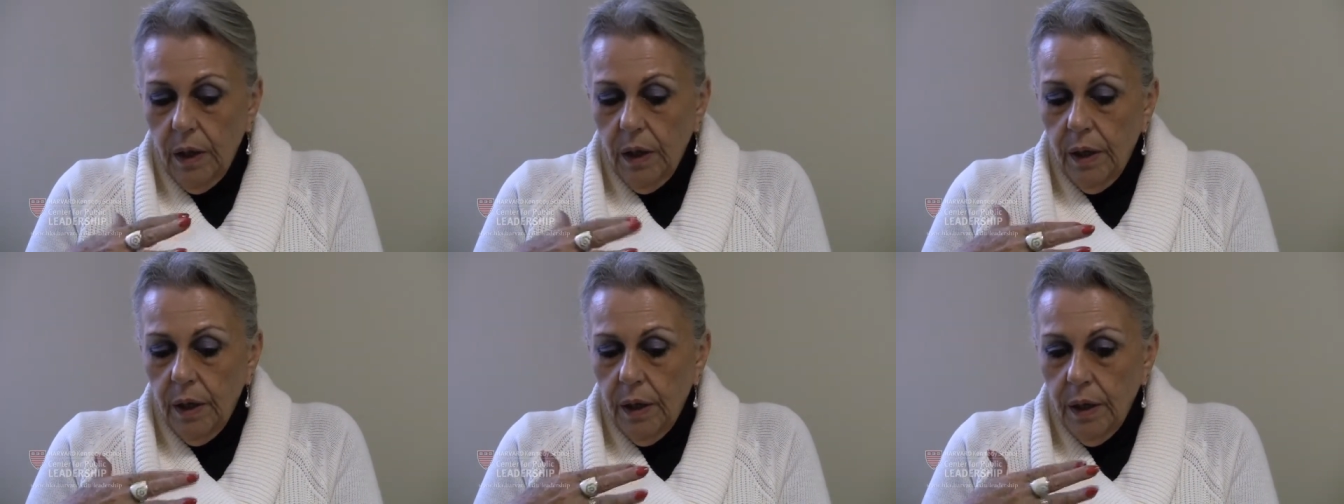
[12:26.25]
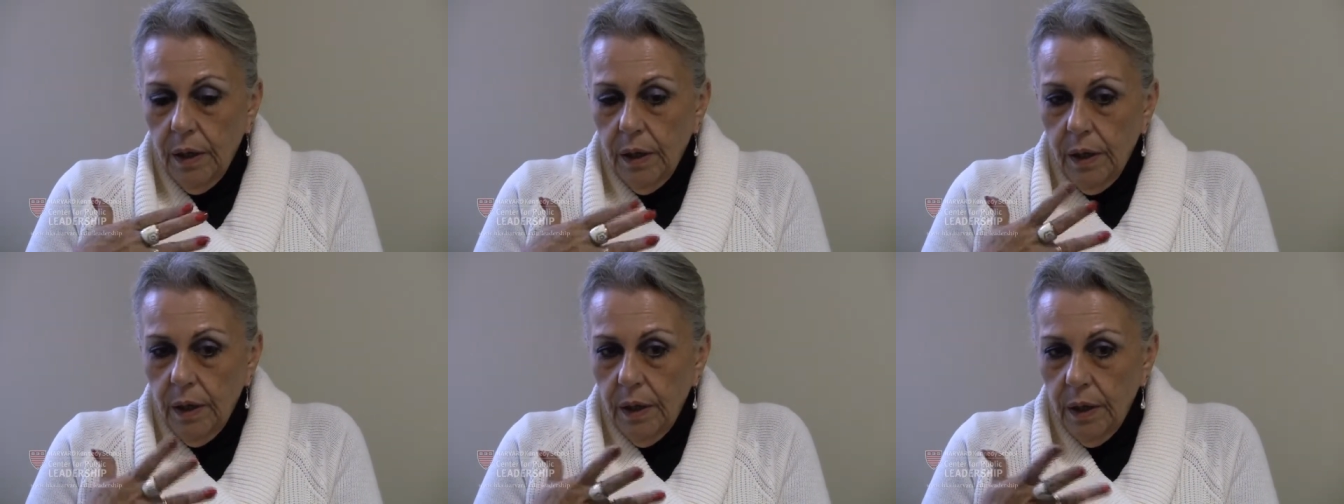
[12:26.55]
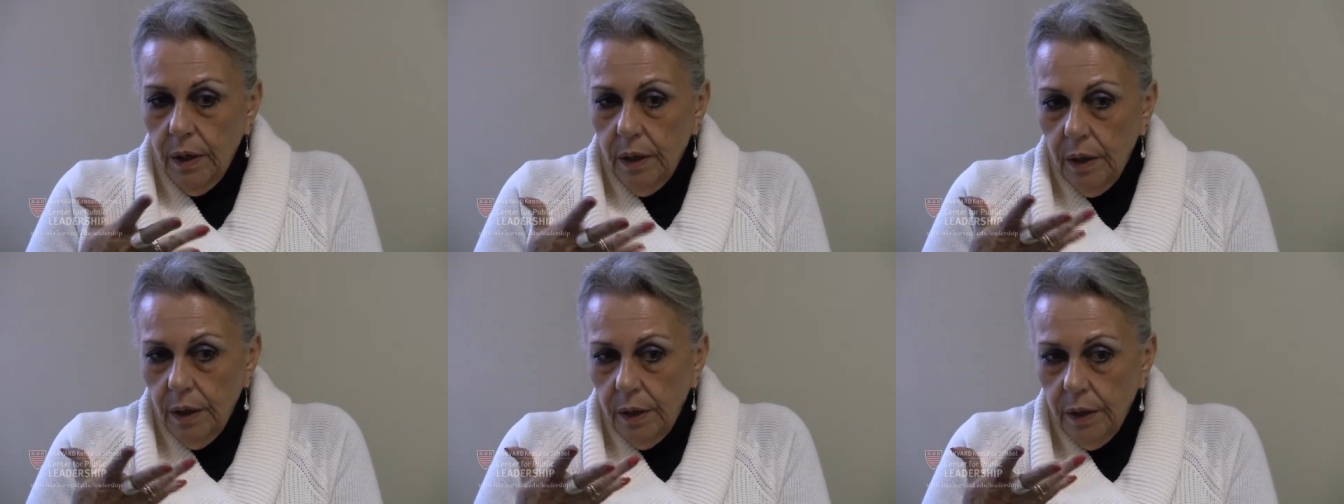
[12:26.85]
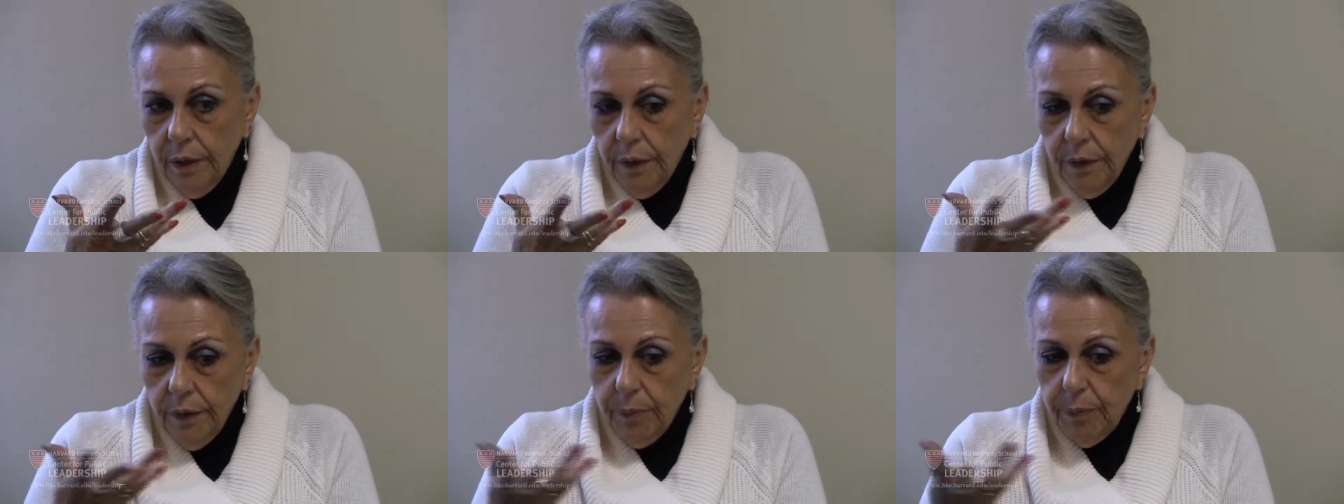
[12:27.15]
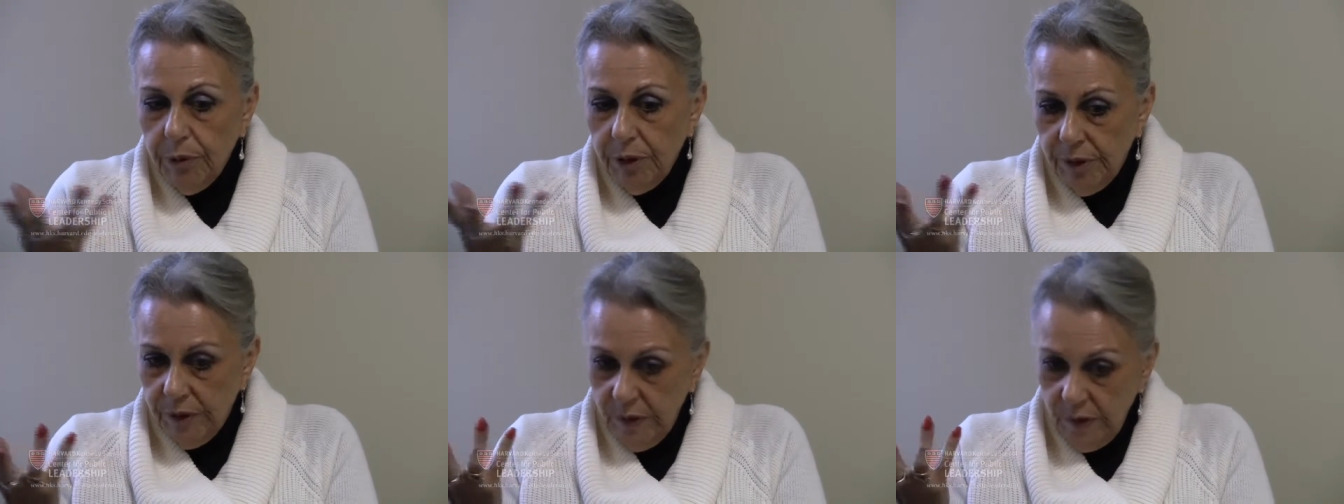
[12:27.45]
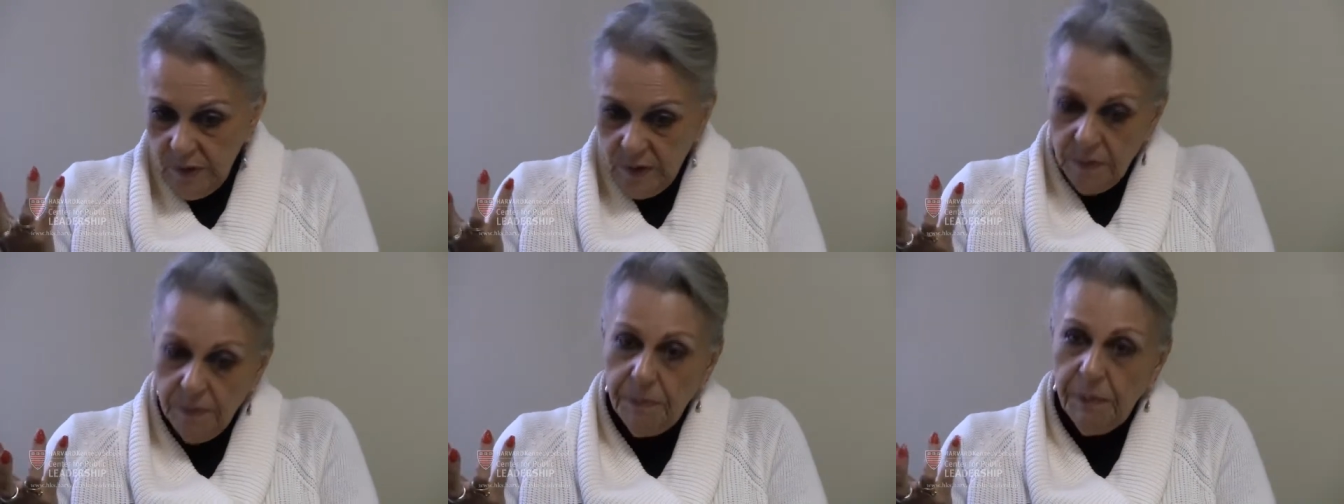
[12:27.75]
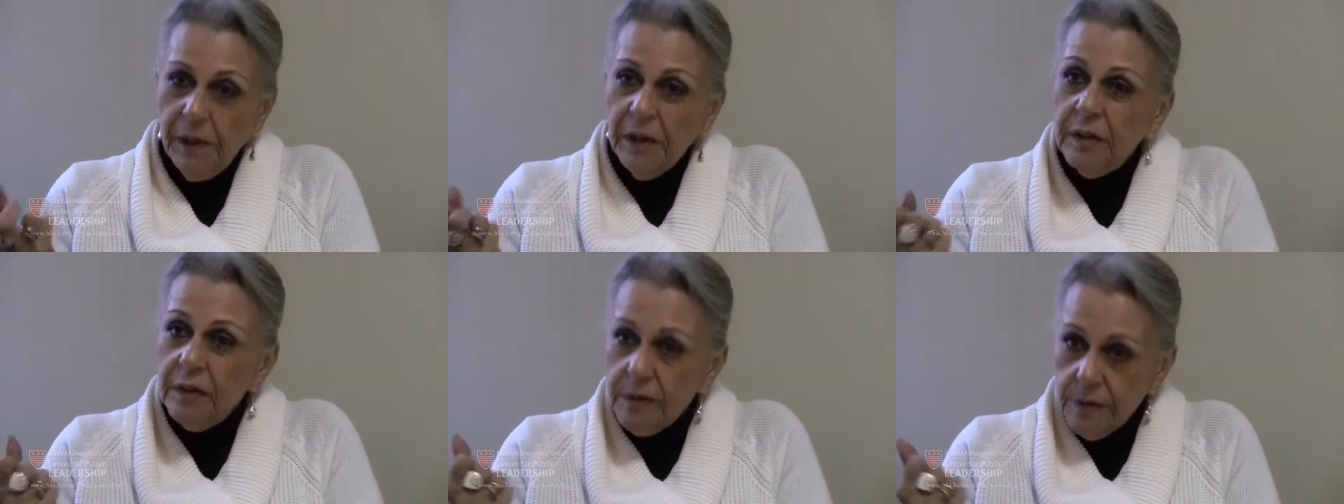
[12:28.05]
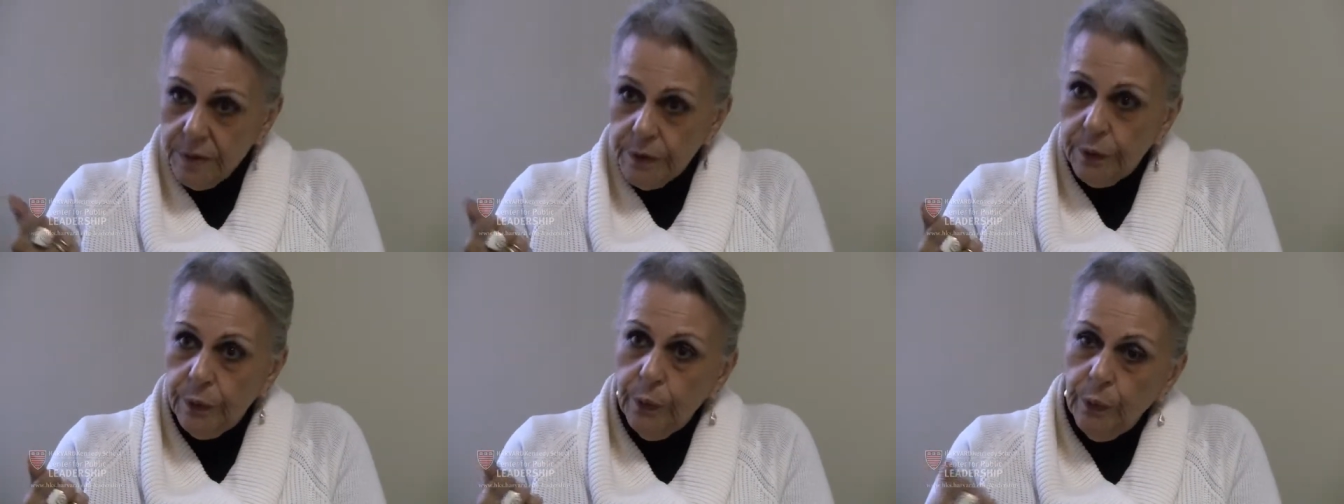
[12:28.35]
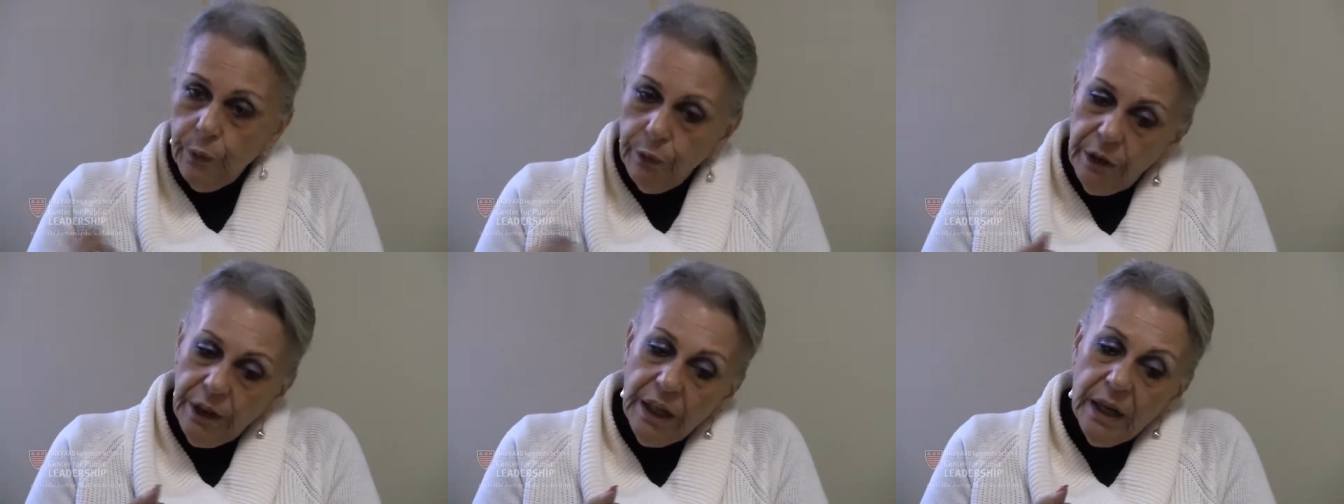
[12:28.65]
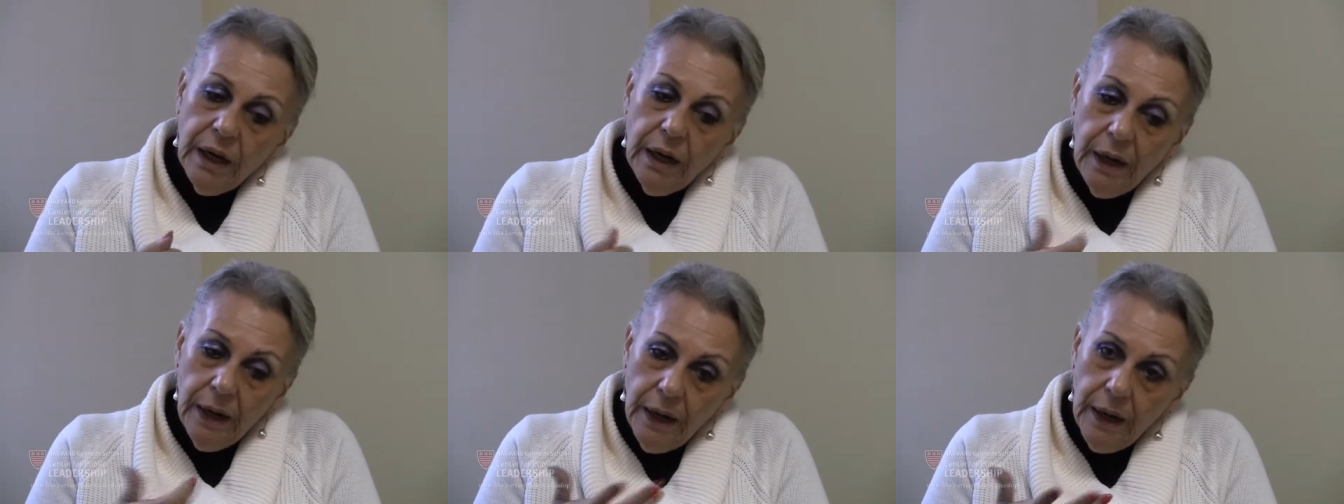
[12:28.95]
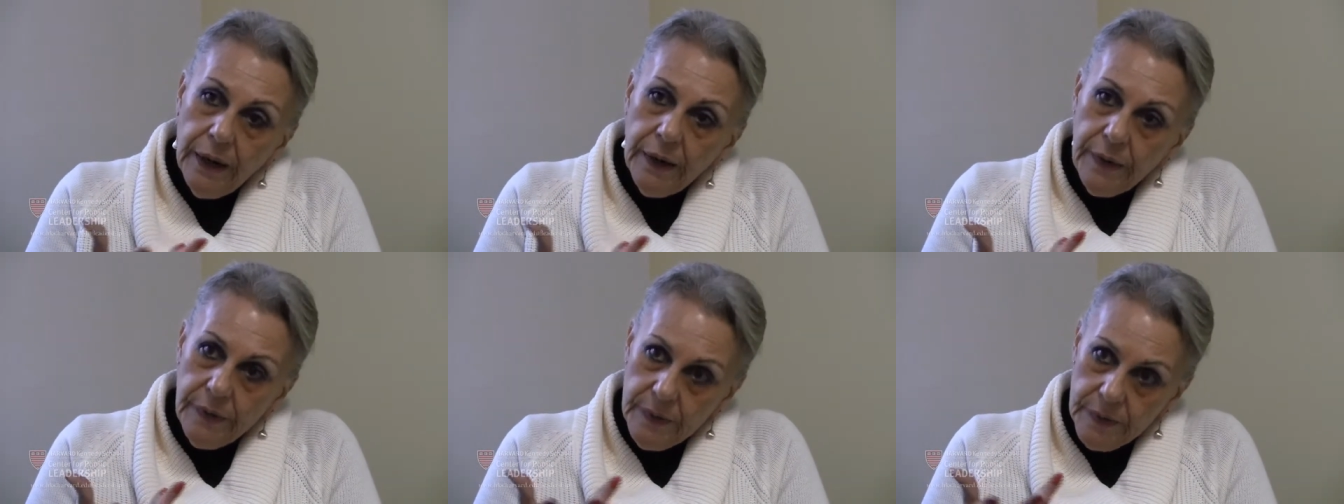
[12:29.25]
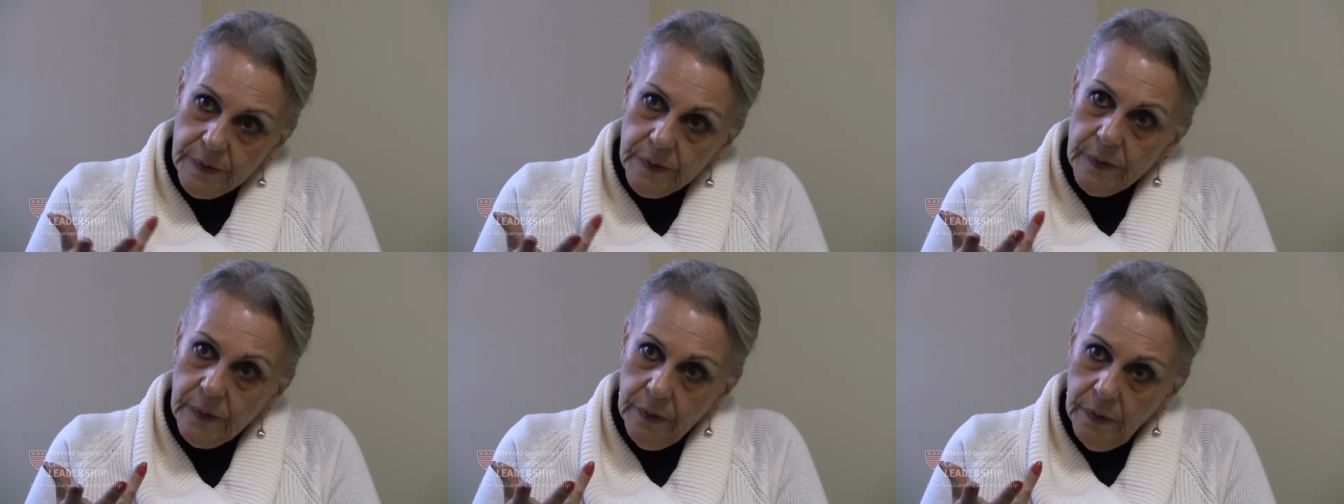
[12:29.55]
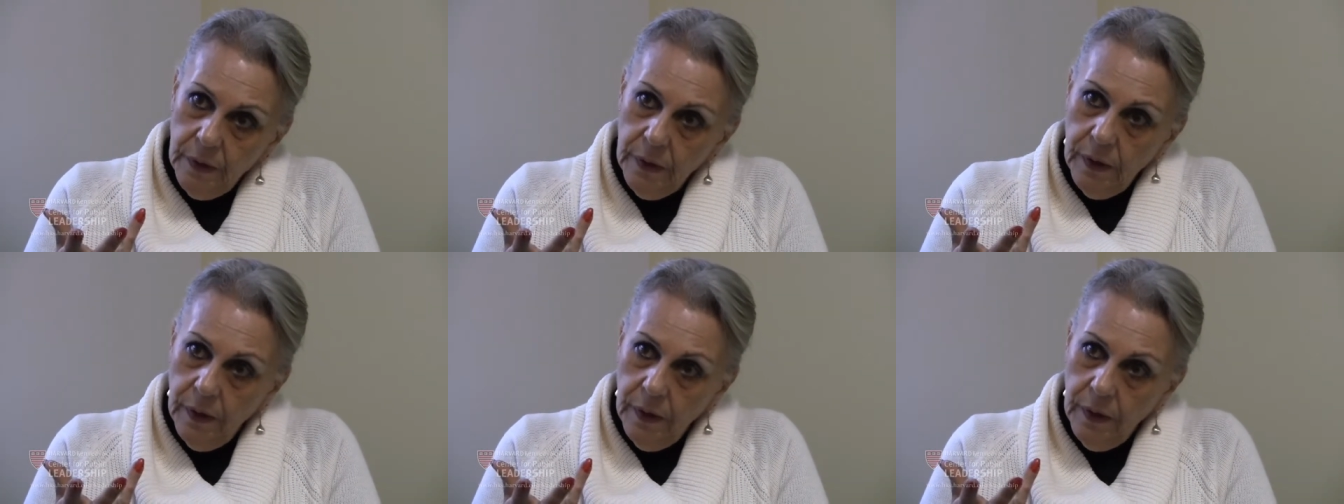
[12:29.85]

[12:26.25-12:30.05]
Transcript: uh, the participants to realize